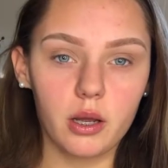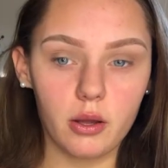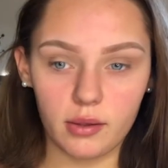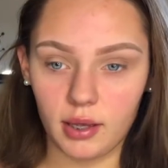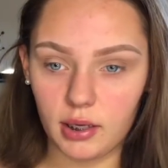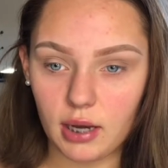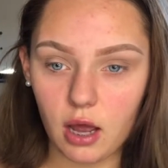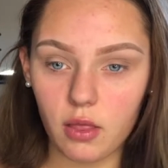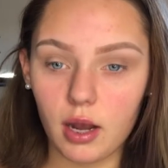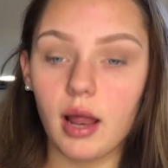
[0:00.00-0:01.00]
Okay,
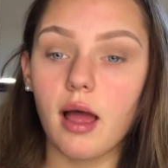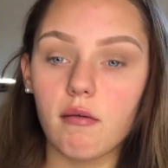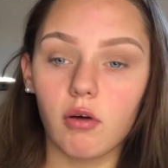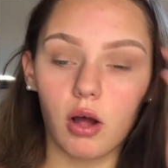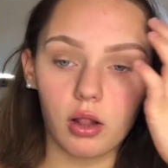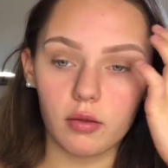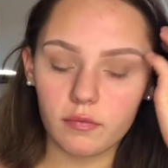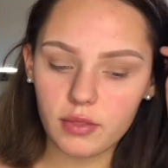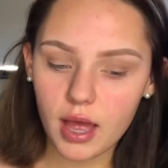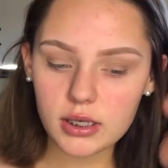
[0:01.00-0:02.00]
now that I have all
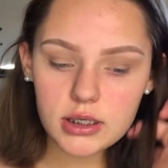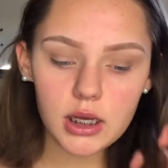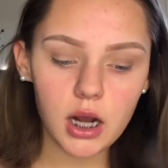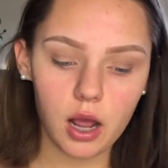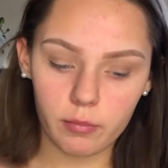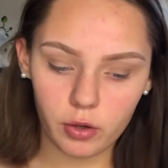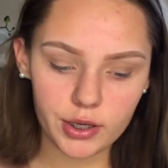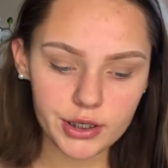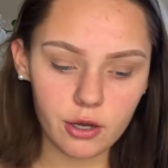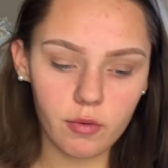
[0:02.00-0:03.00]
of that done, I'm
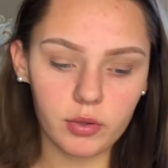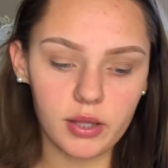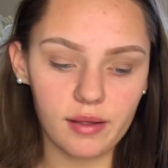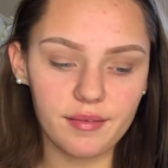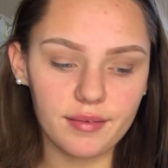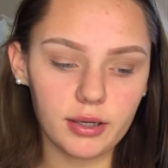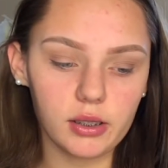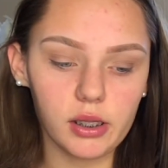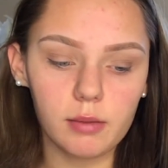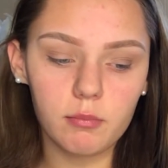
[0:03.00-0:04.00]
going to go in with a
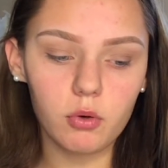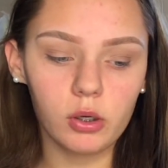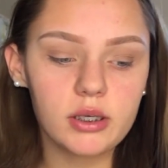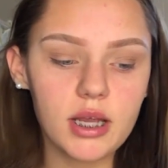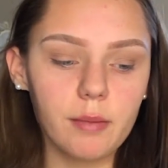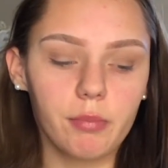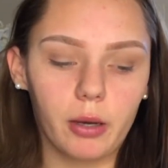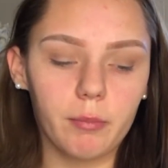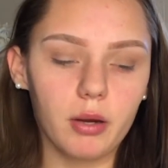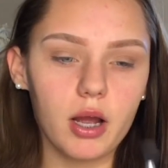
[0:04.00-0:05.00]
slightly more
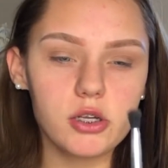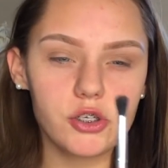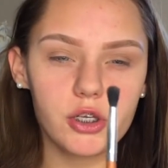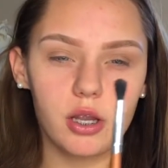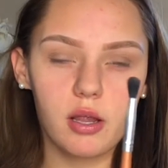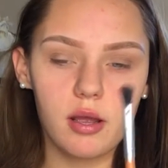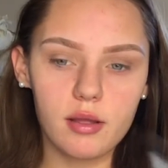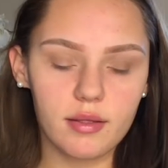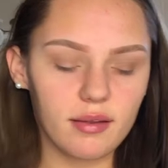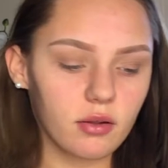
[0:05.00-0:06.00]
tapered brush,
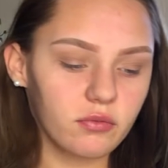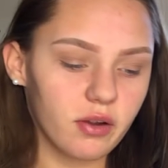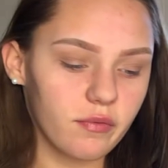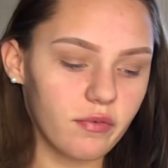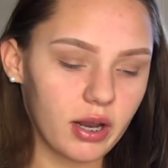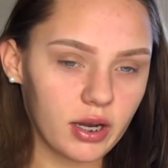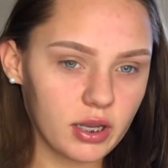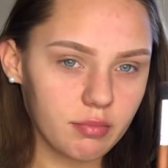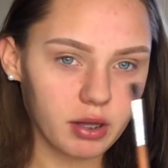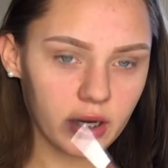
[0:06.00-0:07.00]
this one from
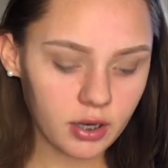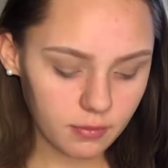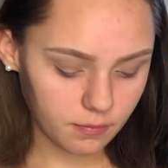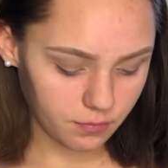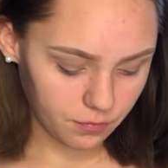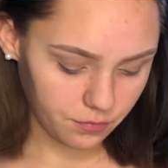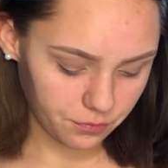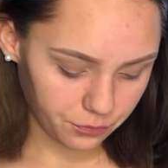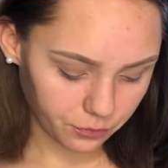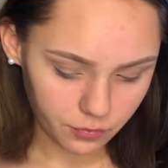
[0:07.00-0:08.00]
Vanity Planet,
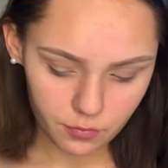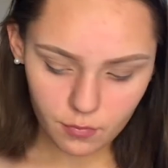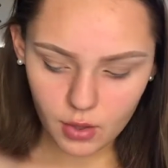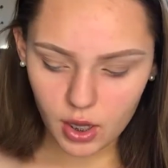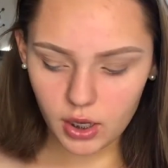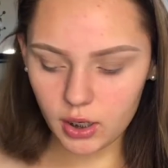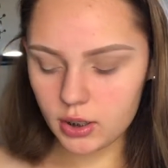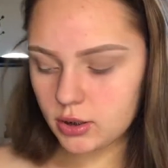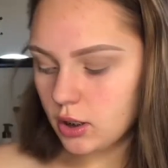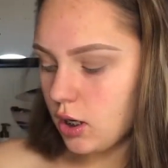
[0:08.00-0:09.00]

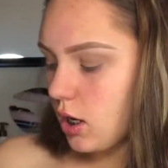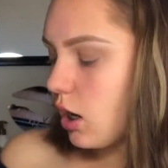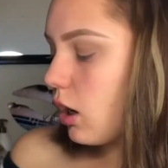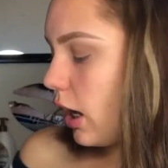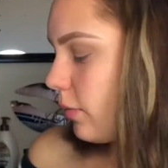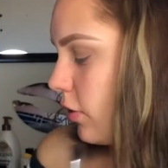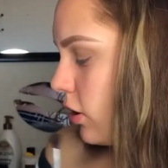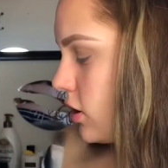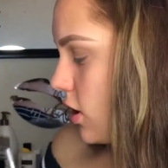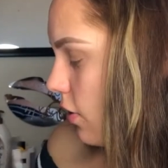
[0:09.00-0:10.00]
and I'm
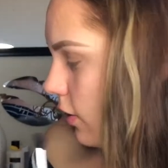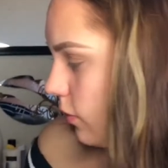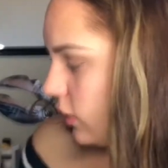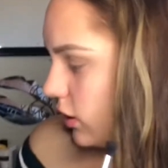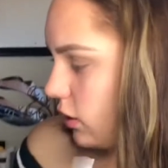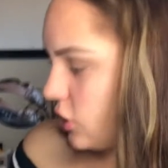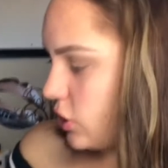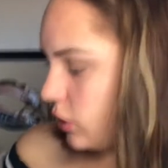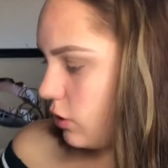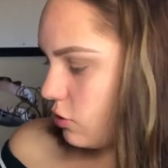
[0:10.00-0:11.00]
going to go in with the
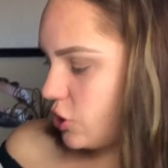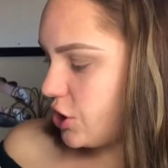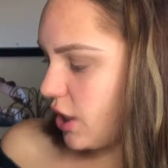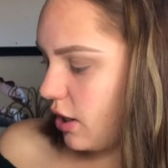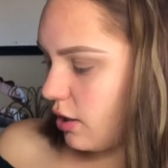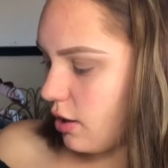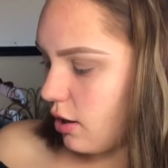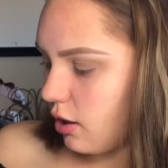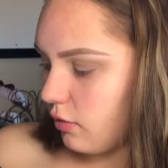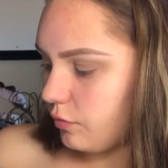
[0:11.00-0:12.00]
little shade
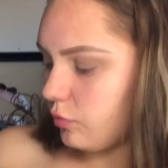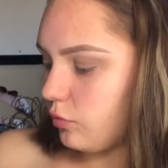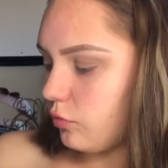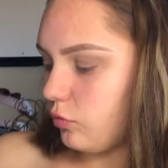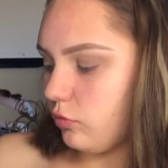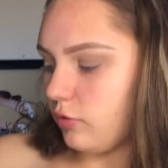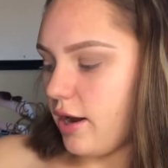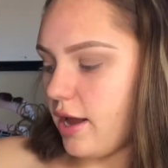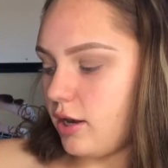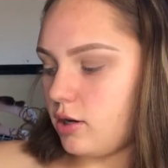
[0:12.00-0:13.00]
of
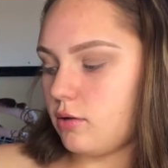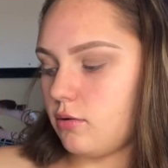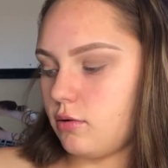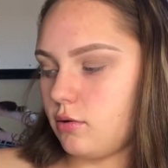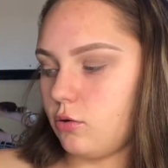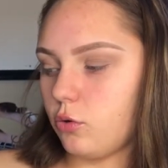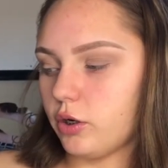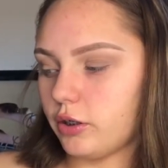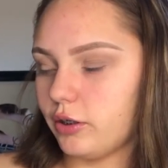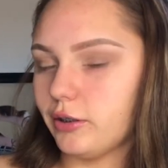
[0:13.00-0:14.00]
red
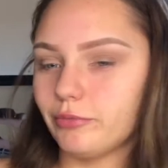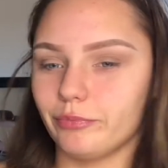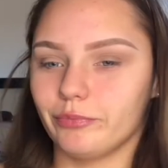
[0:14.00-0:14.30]
orchard